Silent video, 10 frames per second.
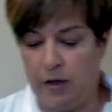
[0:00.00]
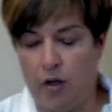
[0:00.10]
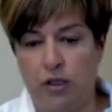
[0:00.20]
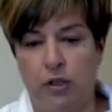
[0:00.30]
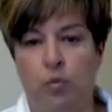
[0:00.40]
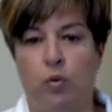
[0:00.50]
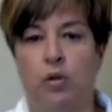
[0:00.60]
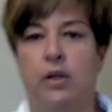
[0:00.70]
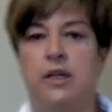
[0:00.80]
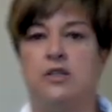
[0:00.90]
cotton
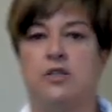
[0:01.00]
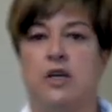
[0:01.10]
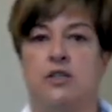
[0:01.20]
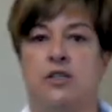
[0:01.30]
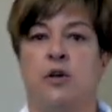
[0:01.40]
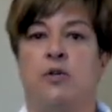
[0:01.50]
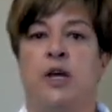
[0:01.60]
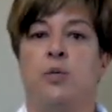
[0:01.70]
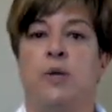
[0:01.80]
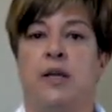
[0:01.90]
wool is just so
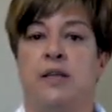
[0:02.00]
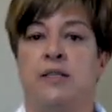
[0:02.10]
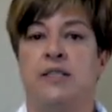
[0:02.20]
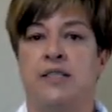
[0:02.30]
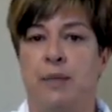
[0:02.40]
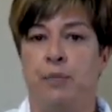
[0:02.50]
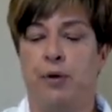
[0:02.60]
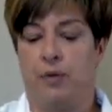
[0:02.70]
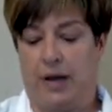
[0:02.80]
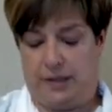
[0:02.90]
that we can
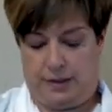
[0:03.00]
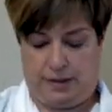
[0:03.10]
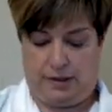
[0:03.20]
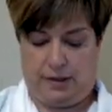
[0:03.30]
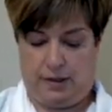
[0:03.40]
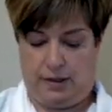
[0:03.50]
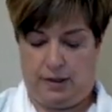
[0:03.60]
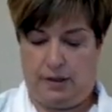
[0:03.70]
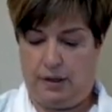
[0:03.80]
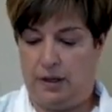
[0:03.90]
separate
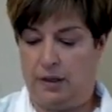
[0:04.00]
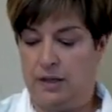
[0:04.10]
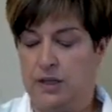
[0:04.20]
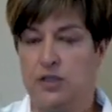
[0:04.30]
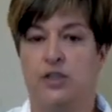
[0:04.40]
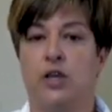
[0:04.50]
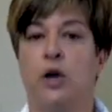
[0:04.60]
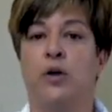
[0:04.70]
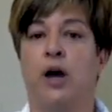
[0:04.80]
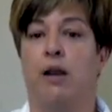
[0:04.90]
the
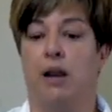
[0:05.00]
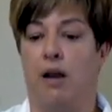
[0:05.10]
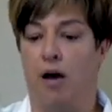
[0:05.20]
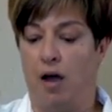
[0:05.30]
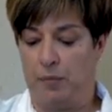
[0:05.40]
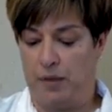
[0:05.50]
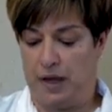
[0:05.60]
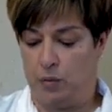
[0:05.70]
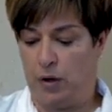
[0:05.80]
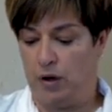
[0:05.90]
soda lime
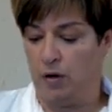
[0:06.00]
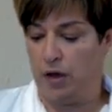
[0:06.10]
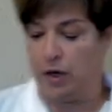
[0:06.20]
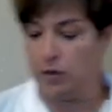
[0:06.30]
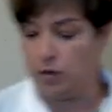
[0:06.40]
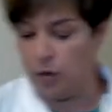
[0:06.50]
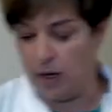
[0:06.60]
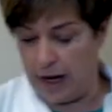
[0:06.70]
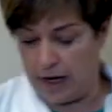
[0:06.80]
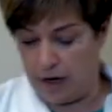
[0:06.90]
that we are going to
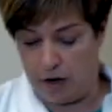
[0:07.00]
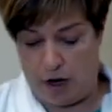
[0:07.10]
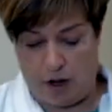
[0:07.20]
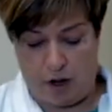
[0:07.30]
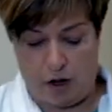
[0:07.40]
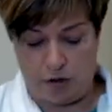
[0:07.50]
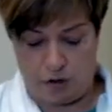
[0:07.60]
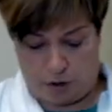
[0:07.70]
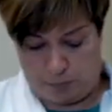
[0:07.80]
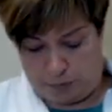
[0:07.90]
layer on top